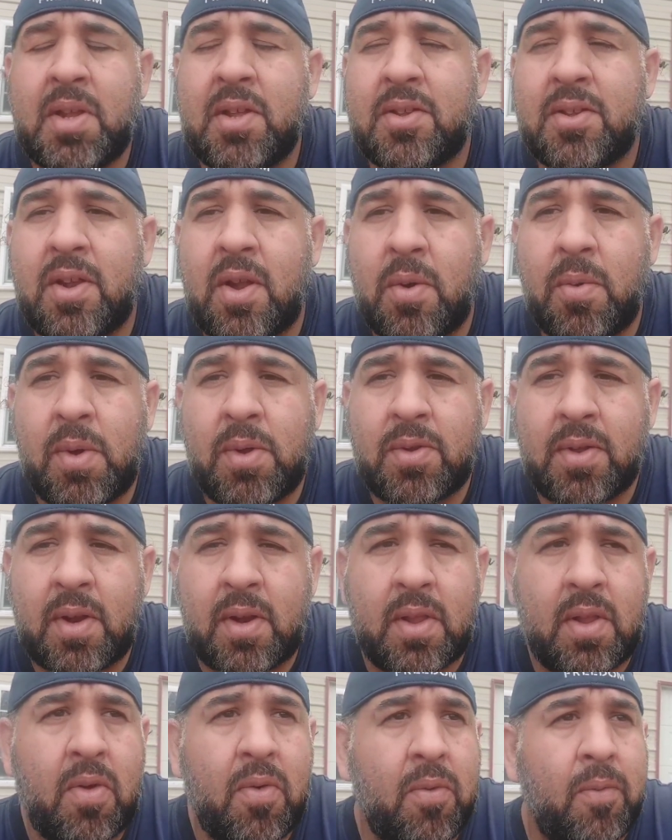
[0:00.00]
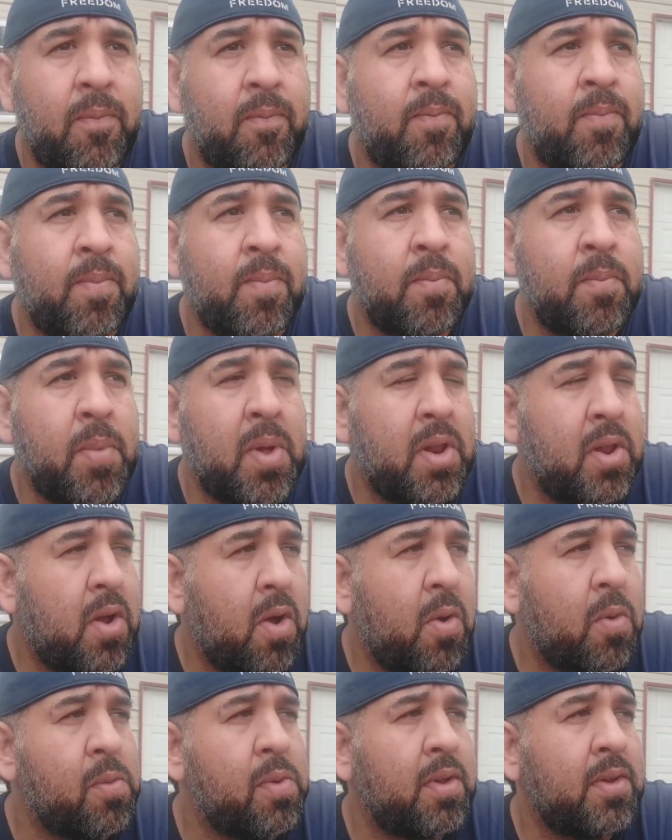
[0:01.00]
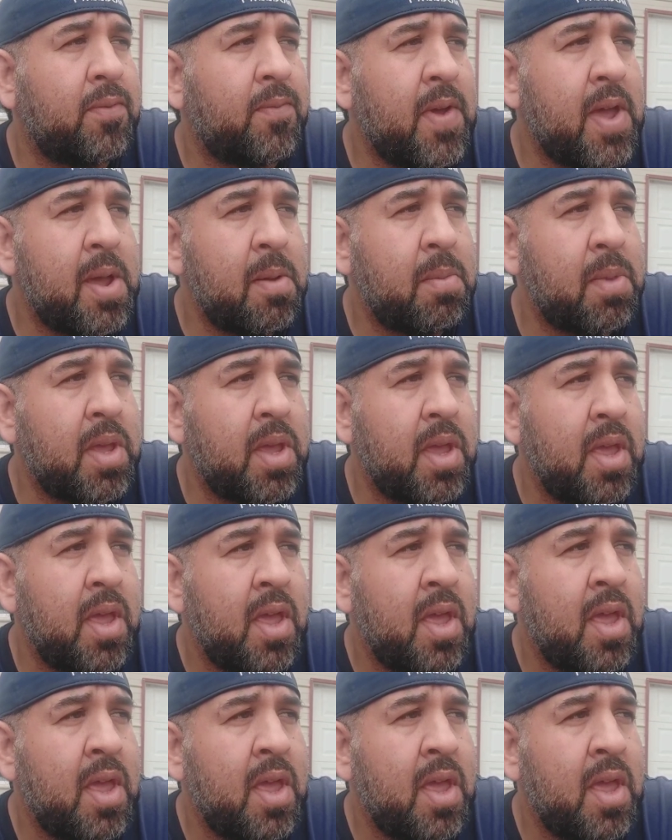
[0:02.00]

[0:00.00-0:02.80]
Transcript: doesn't always get along, but they're always family.